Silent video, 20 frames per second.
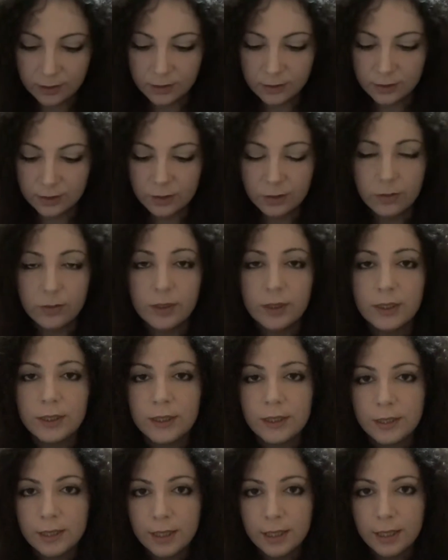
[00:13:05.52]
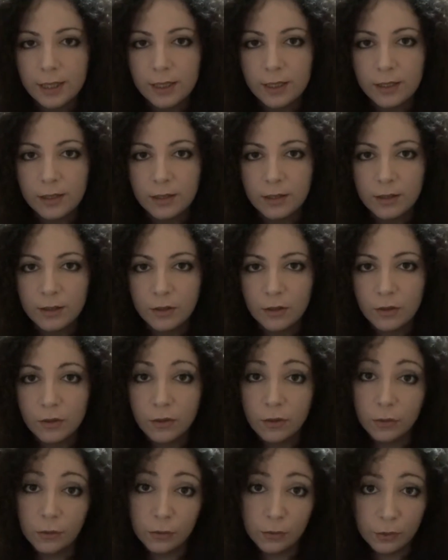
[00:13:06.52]
So this is a
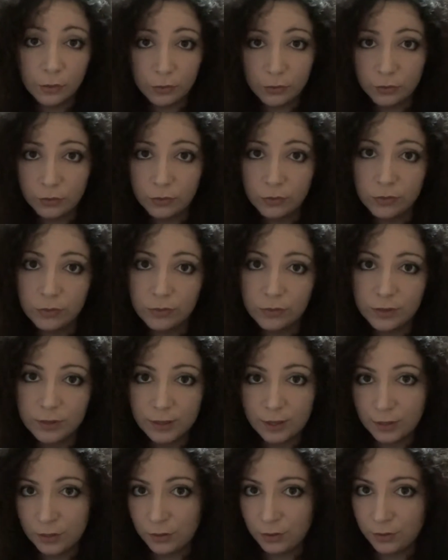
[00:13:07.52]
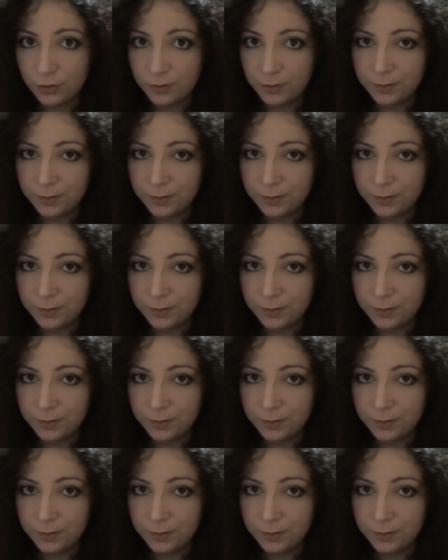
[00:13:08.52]
Cthulhu sigil.